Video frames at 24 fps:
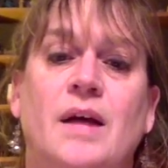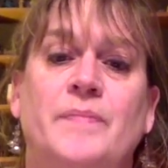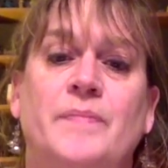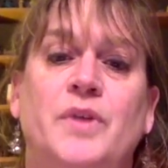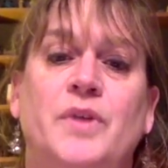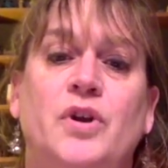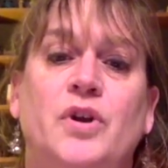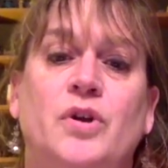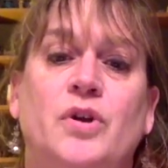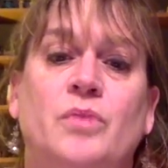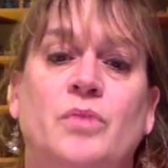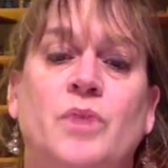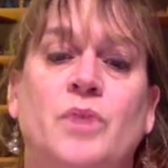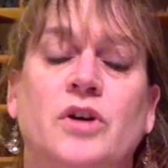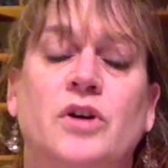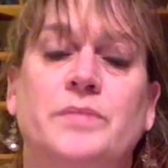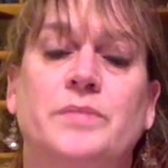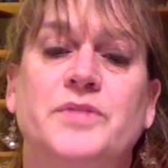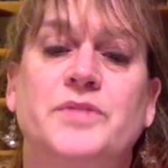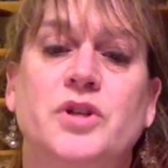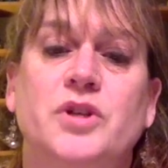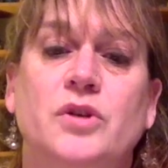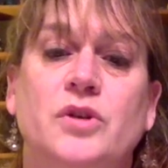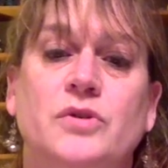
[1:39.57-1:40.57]
You're
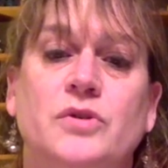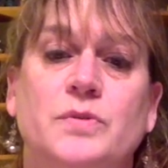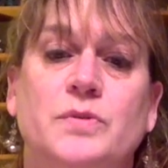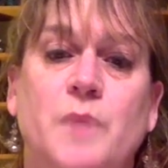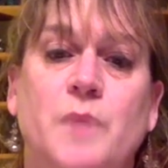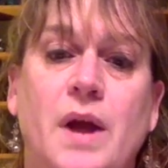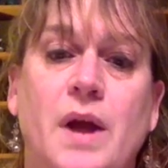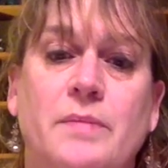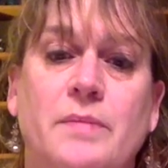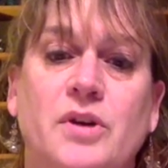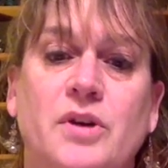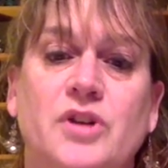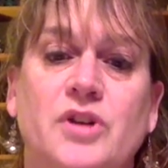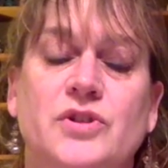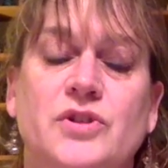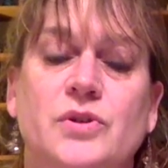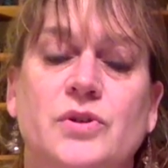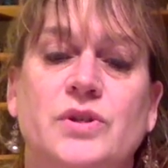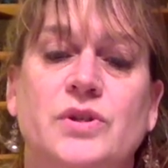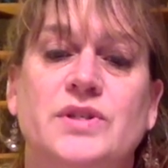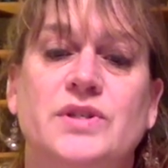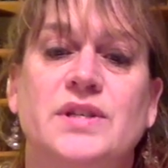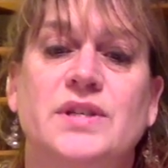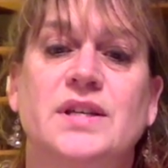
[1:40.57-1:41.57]
welcome to use primary
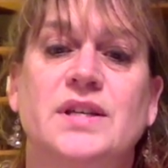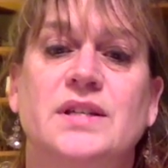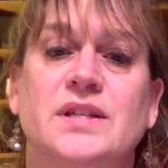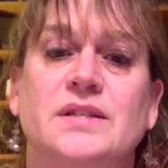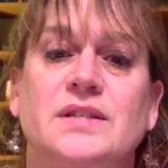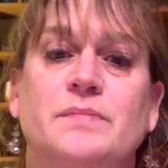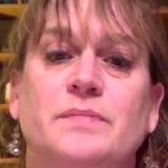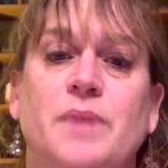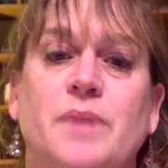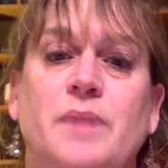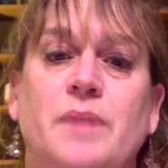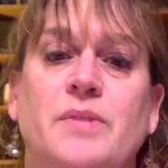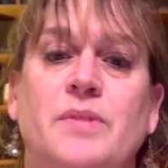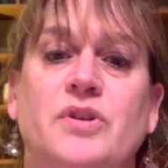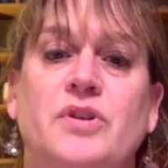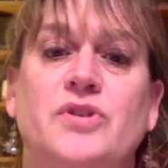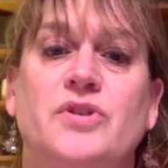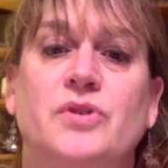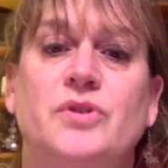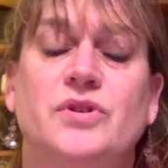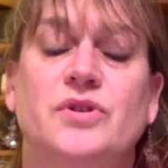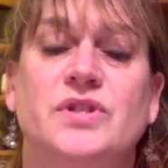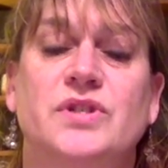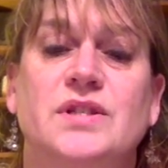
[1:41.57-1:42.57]
sources. Primary
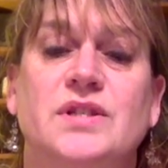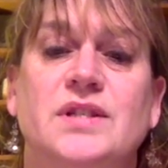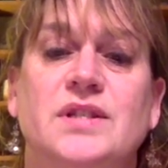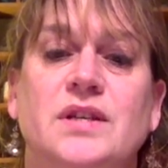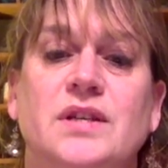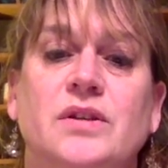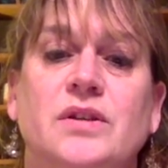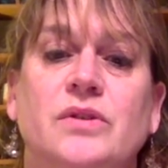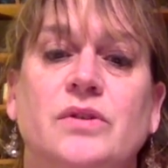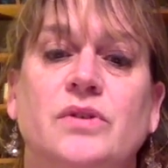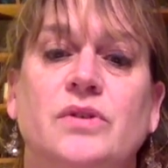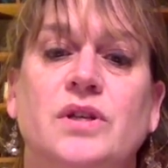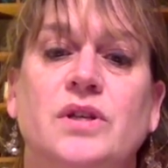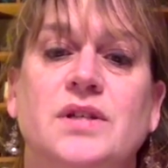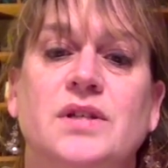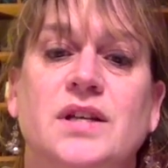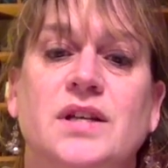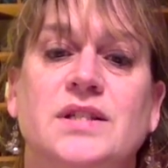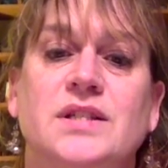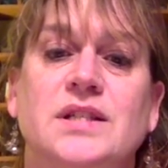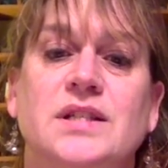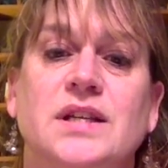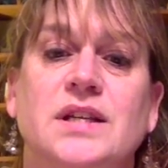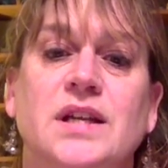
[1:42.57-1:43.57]
sources include
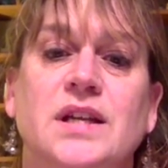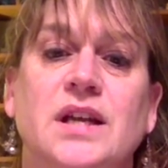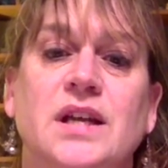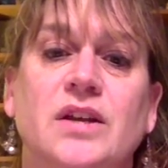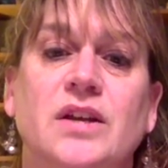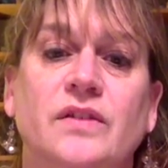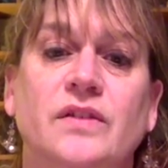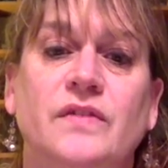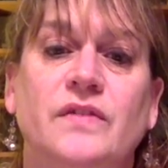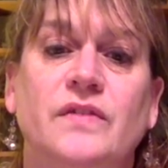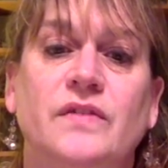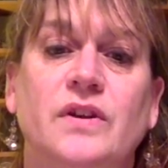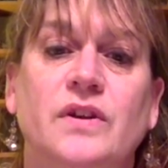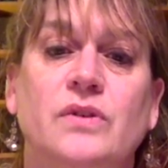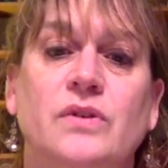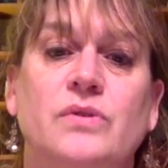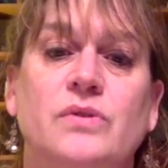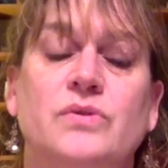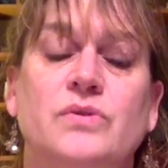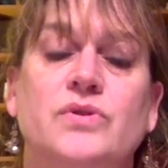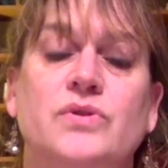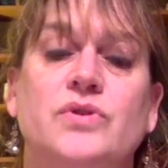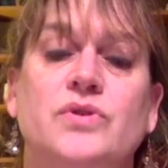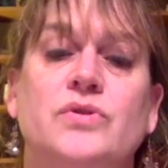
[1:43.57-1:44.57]
conducting
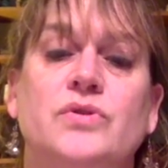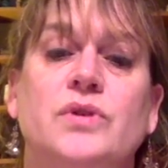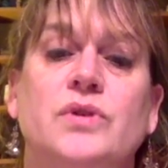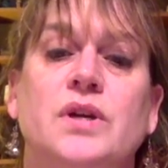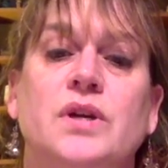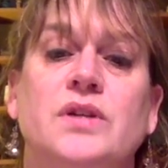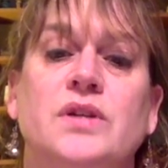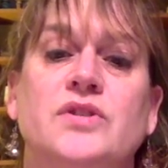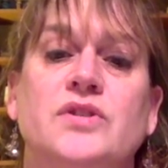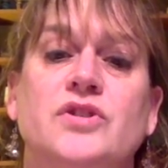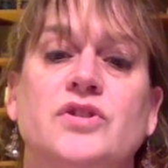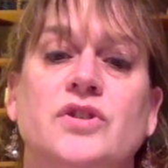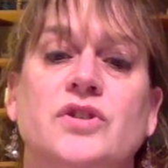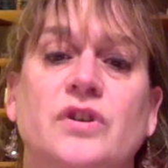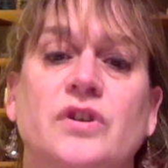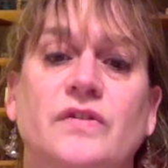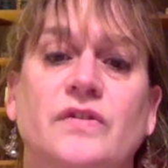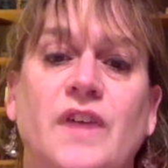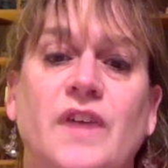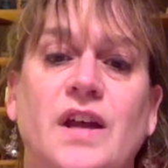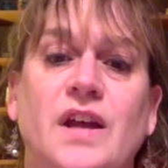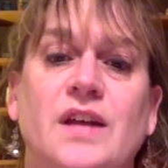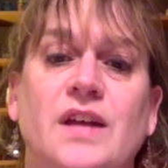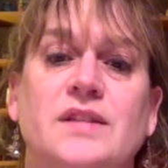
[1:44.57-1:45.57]
interviews, doing
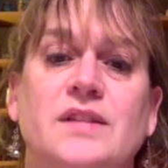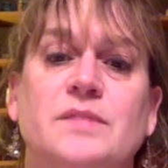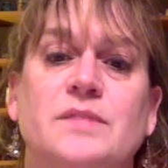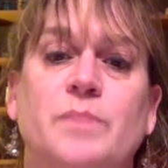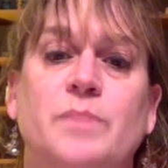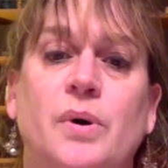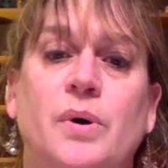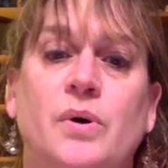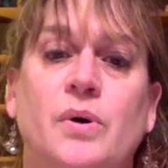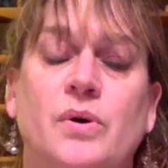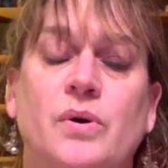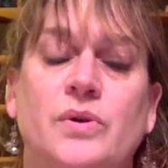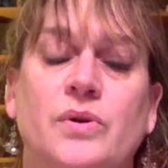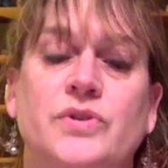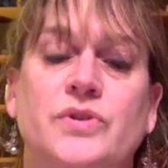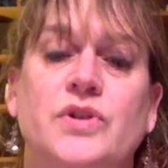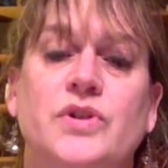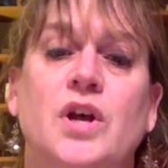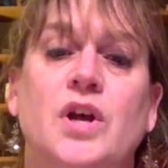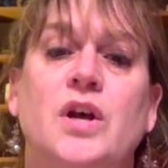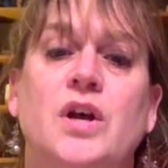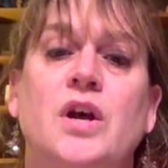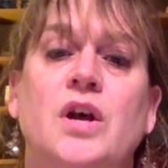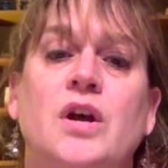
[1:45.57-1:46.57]
surveys, polls,
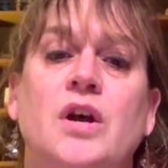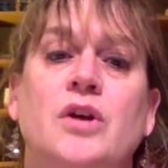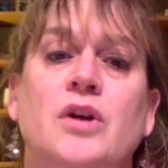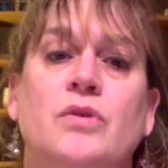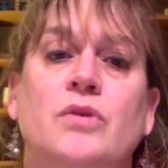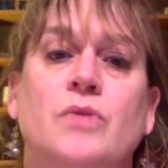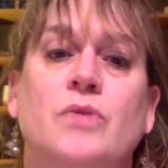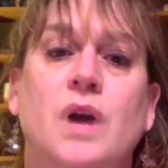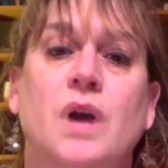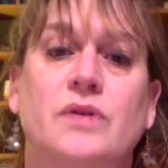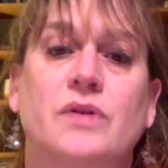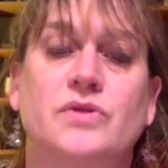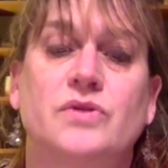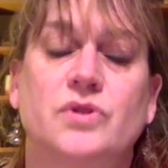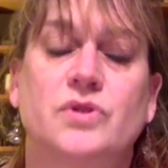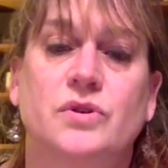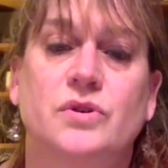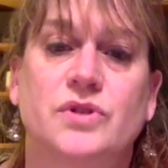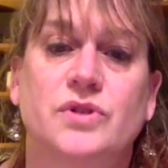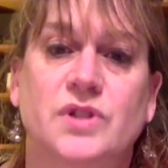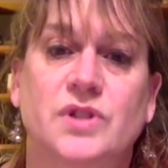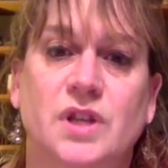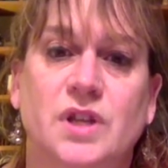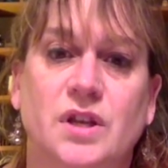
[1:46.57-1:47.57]

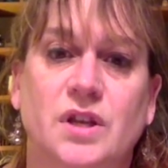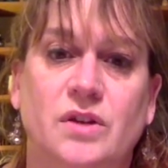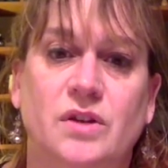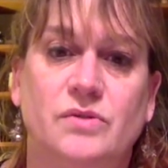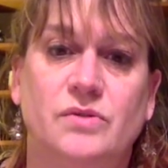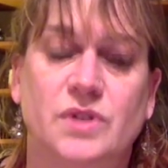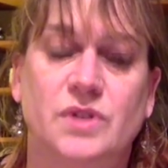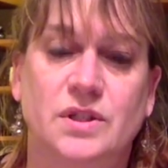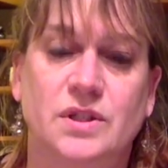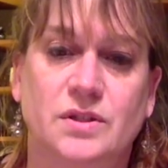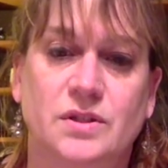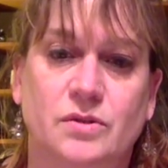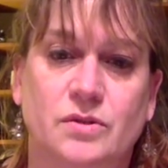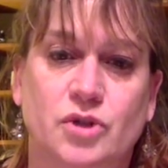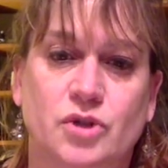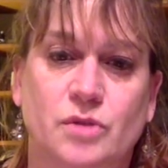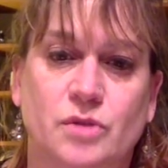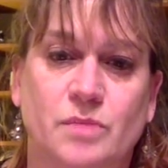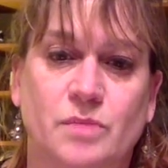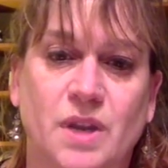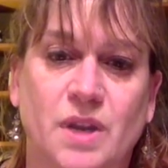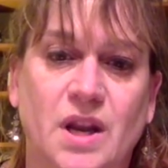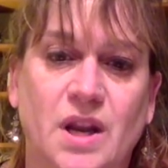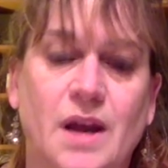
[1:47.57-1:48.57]
crowdsourcing using social
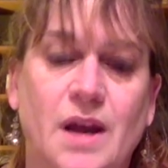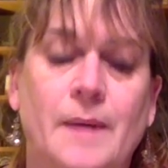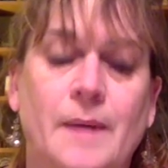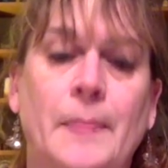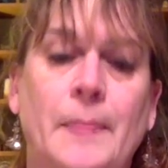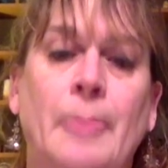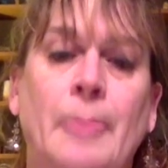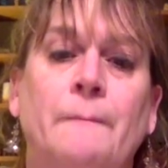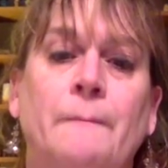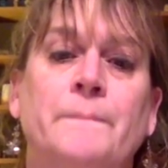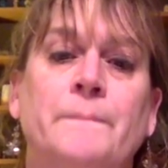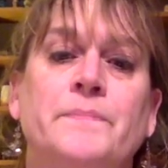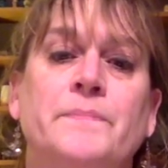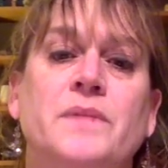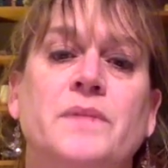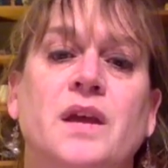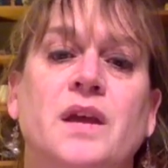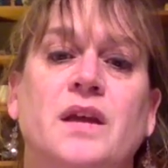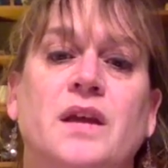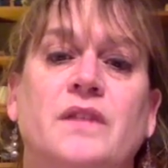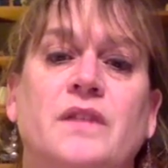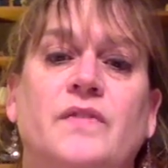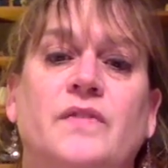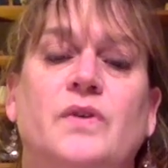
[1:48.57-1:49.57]
media,
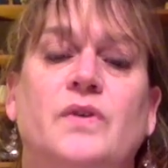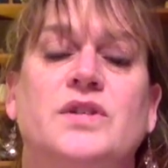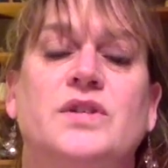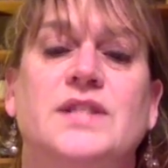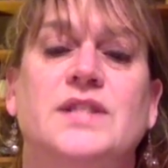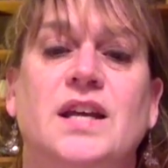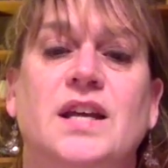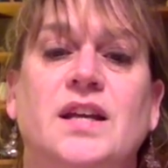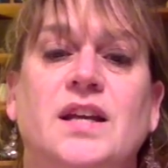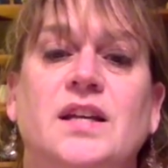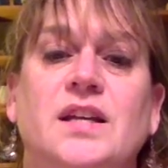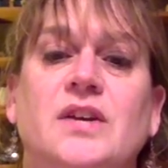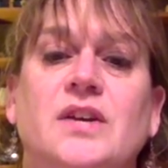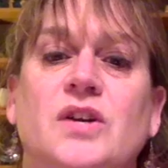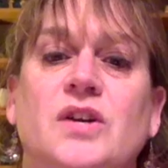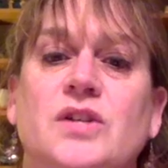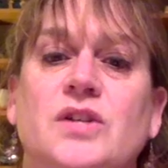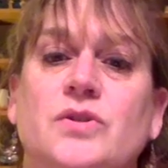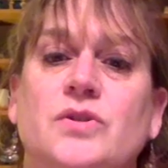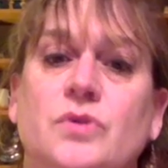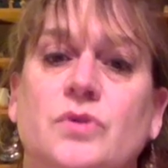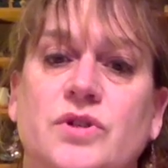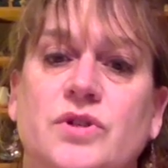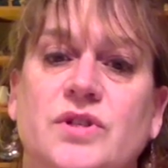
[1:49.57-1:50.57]
and of course secondary
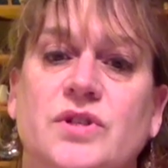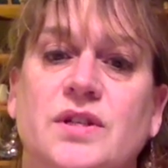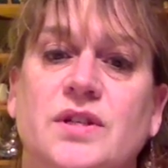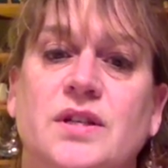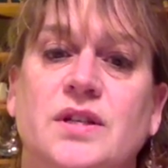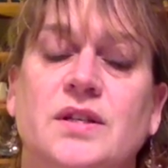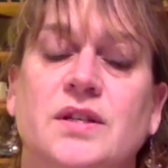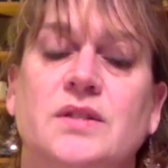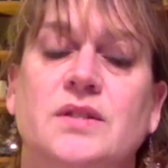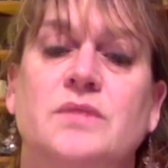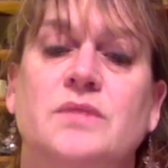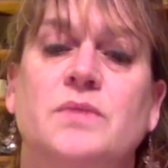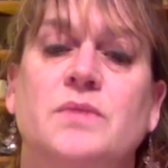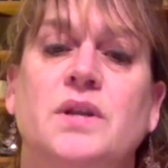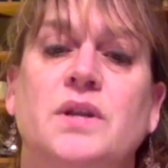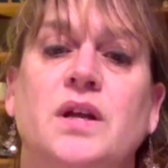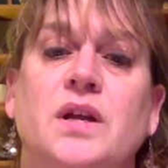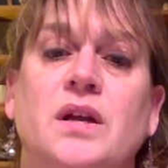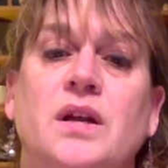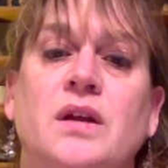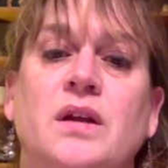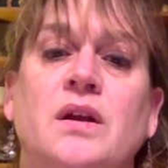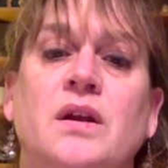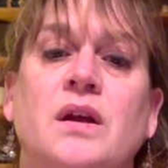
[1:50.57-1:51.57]
sources,
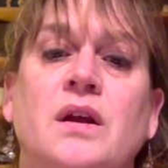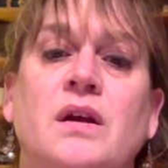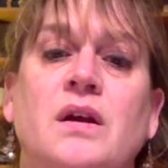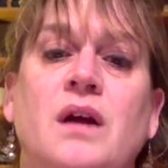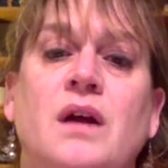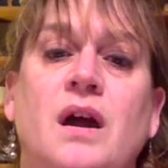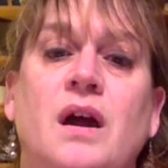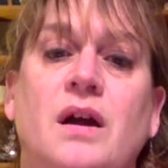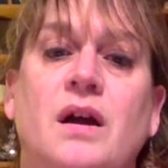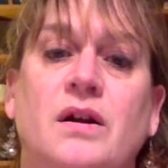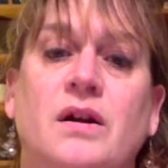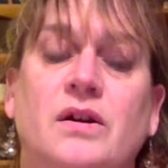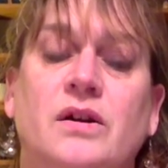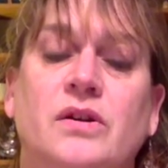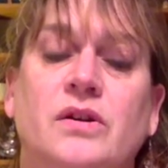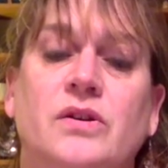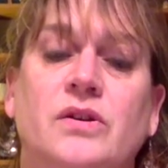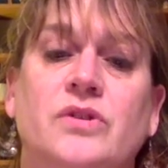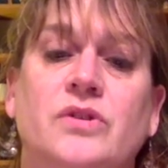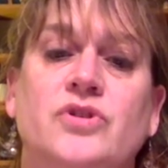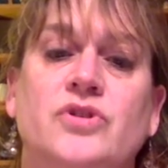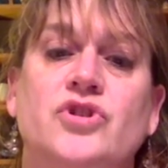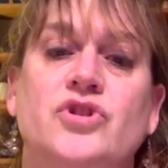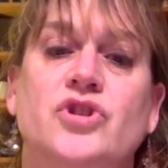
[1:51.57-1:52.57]
reading
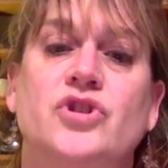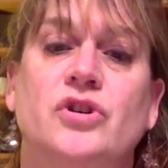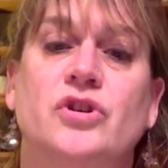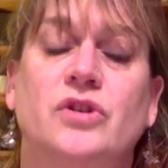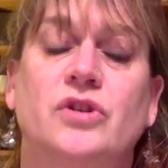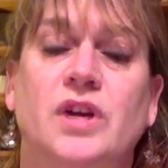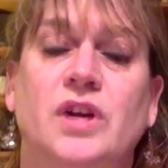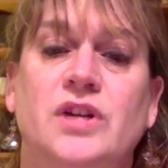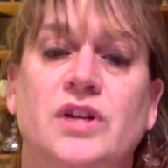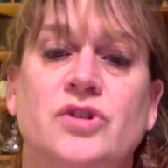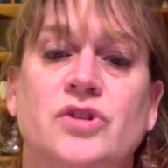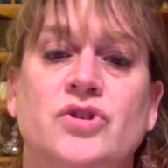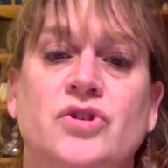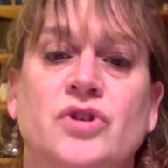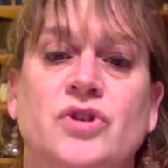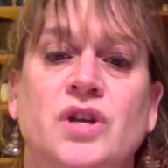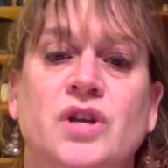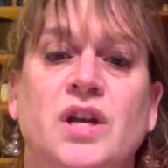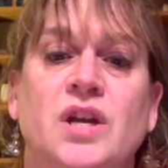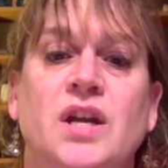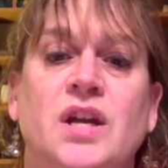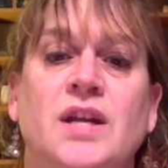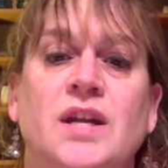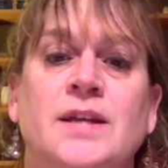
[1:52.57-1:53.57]
articles, journal
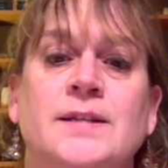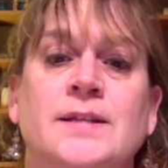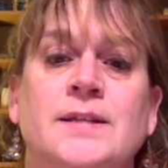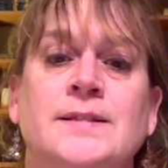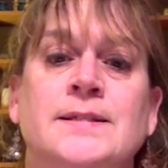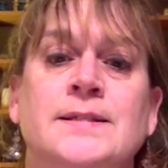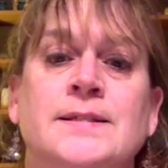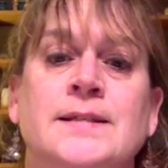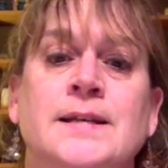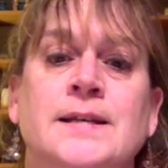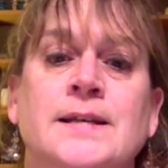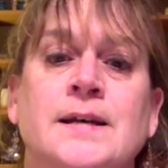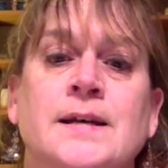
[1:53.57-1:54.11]
entries,